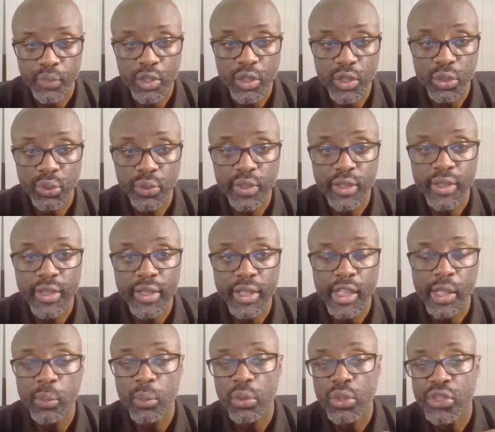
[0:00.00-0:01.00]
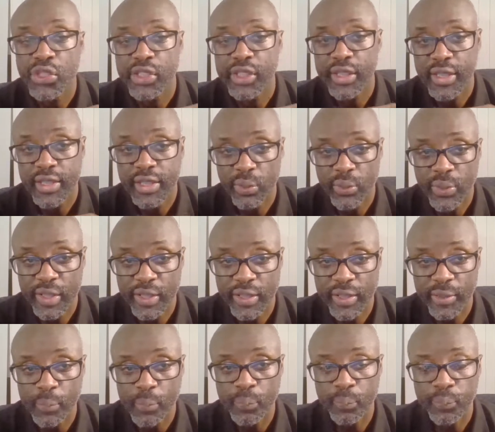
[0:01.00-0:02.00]
Inshuti Day. It was in
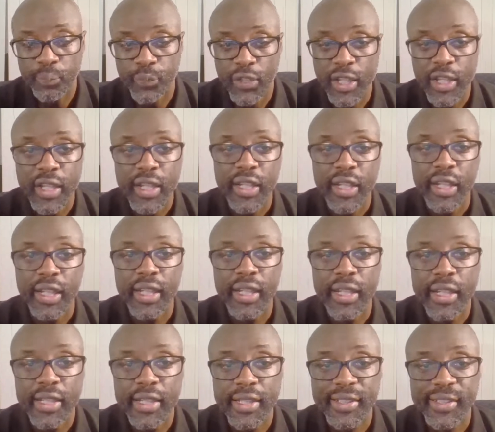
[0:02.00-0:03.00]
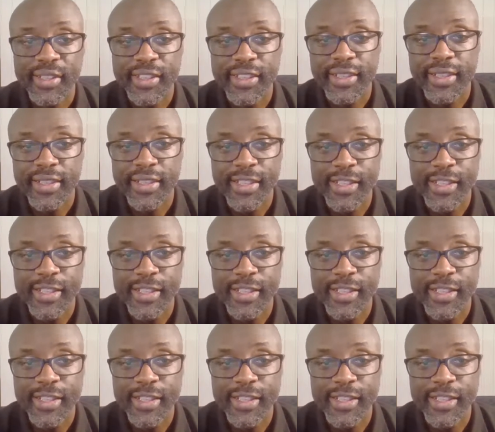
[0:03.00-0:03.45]
Kinyarwanda, and